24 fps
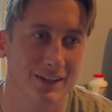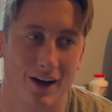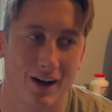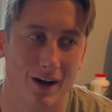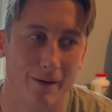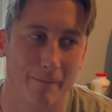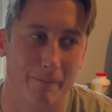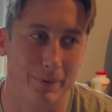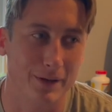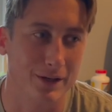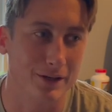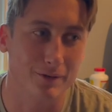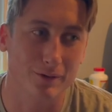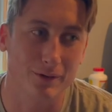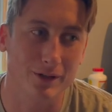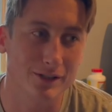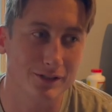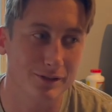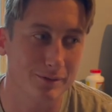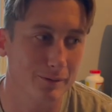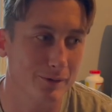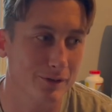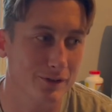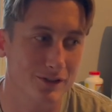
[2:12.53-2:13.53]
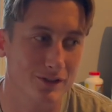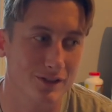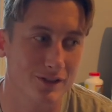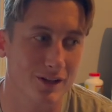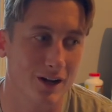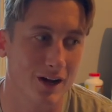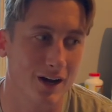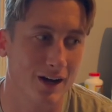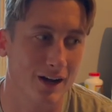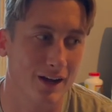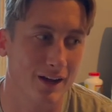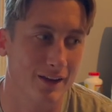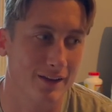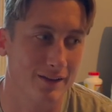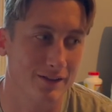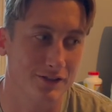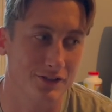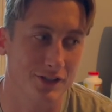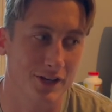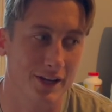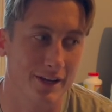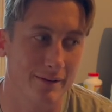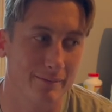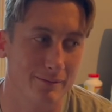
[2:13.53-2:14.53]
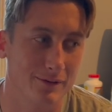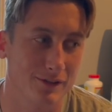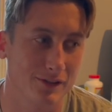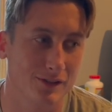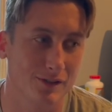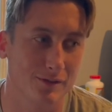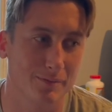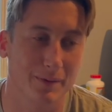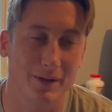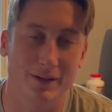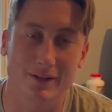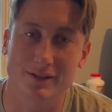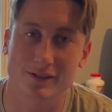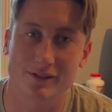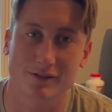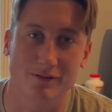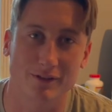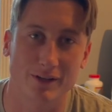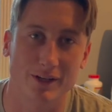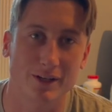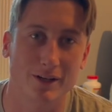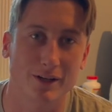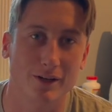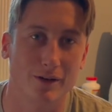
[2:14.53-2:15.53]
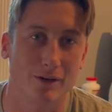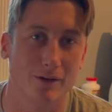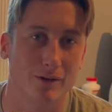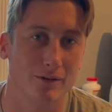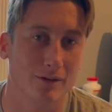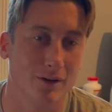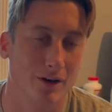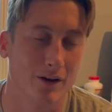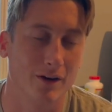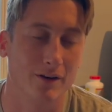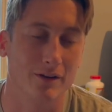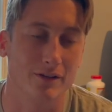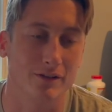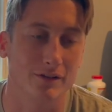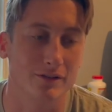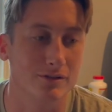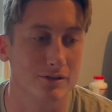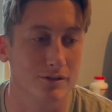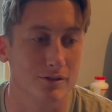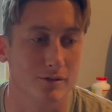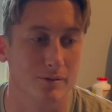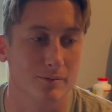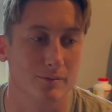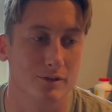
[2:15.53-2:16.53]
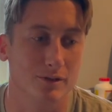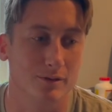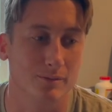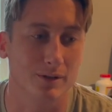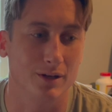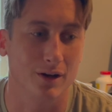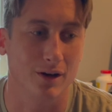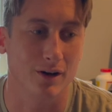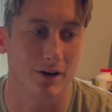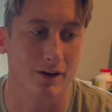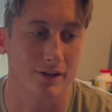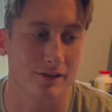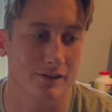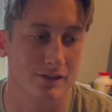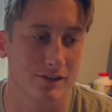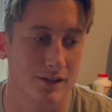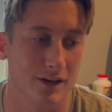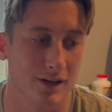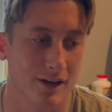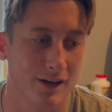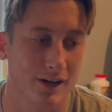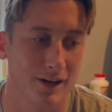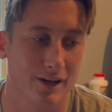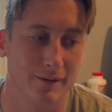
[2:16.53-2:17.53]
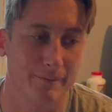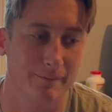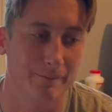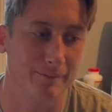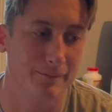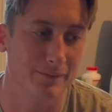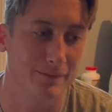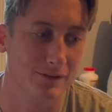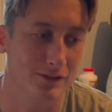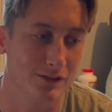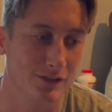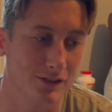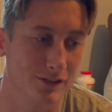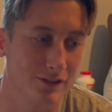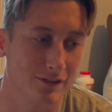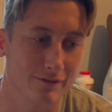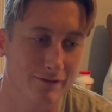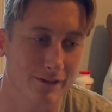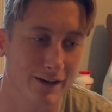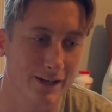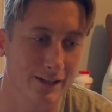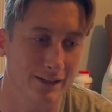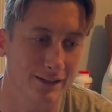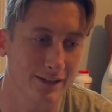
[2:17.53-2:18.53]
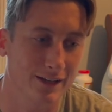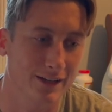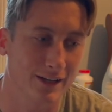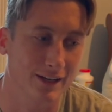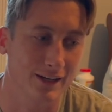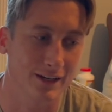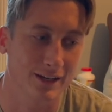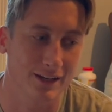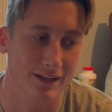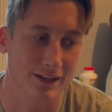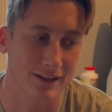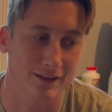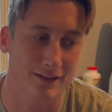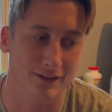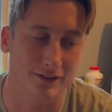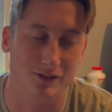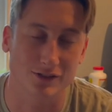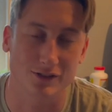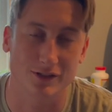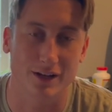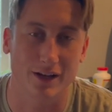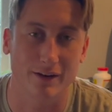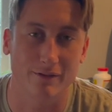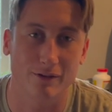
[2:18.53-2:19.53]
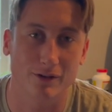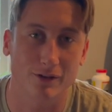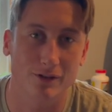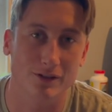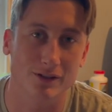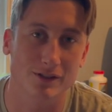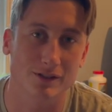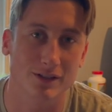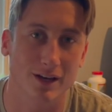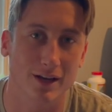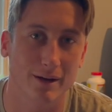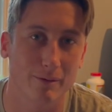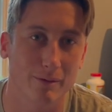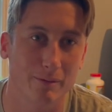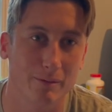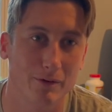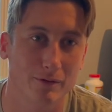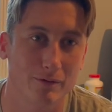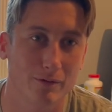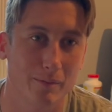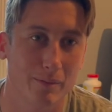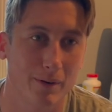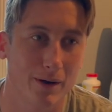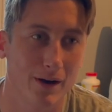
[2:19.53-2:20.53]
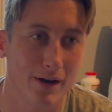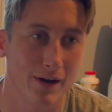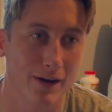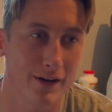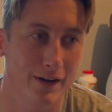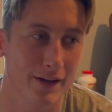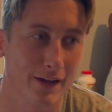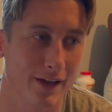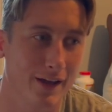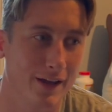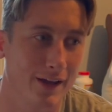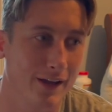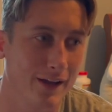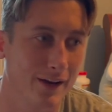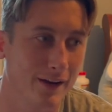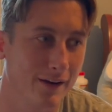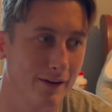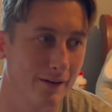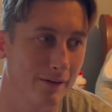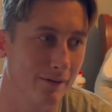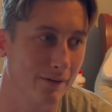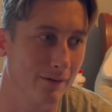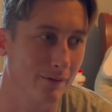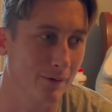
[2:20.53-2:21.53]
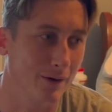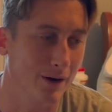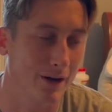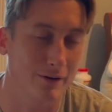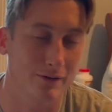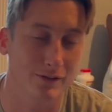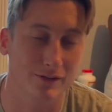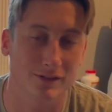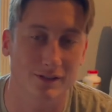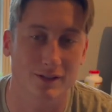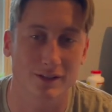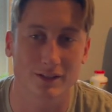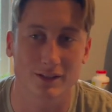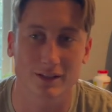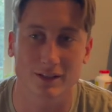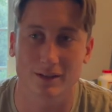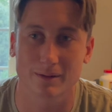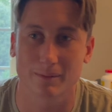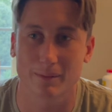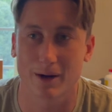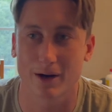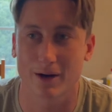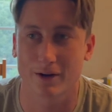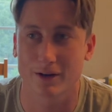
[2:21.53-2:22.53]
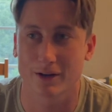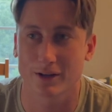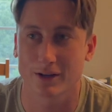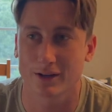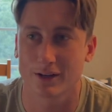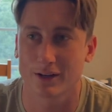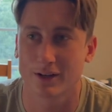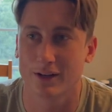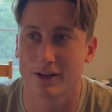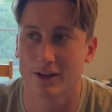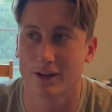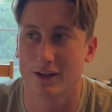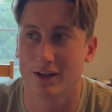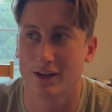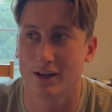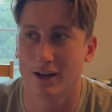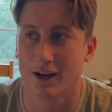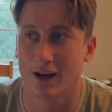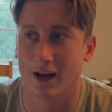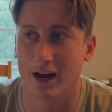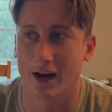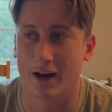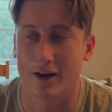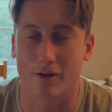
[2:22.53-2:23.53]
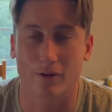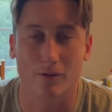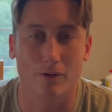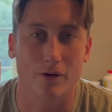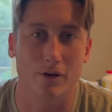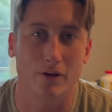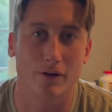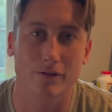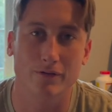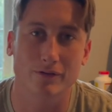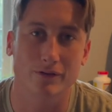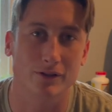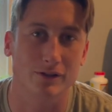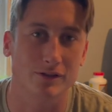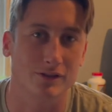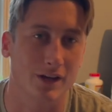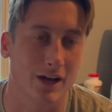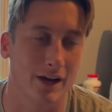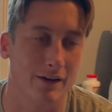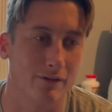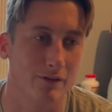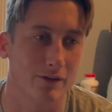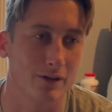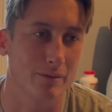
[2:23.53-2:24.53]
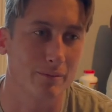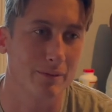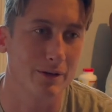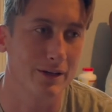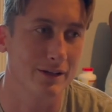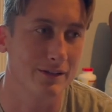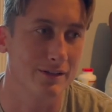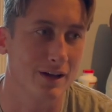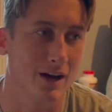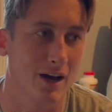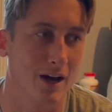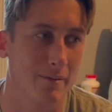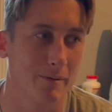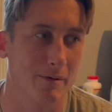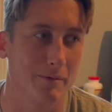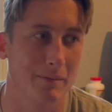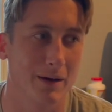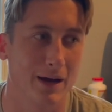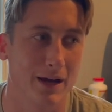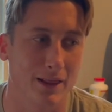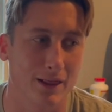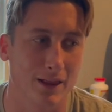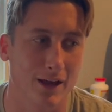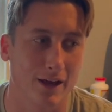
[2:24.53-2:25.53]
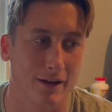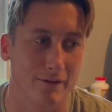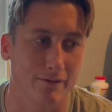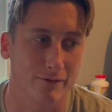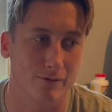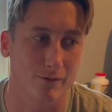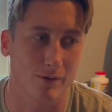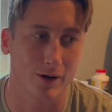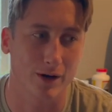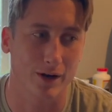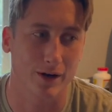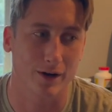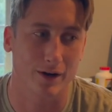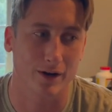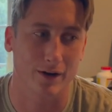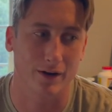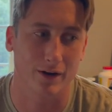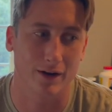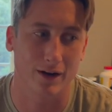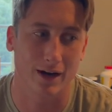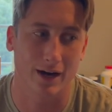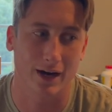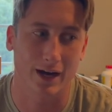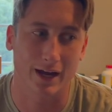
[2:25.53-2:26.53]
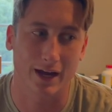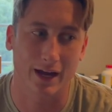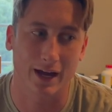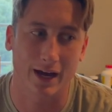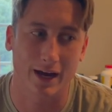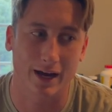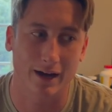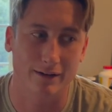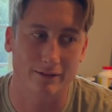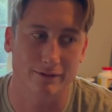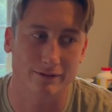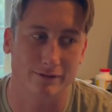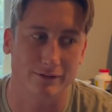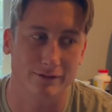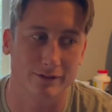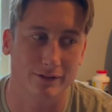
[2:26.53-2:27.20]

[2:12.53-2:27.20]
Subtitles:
A big reason was James Smith's video on YouTube, to be honest. Just the fact that there's never a good time to move abroad, and when I was thinking about it, I don't know if there's ever going to be a time in my life where I have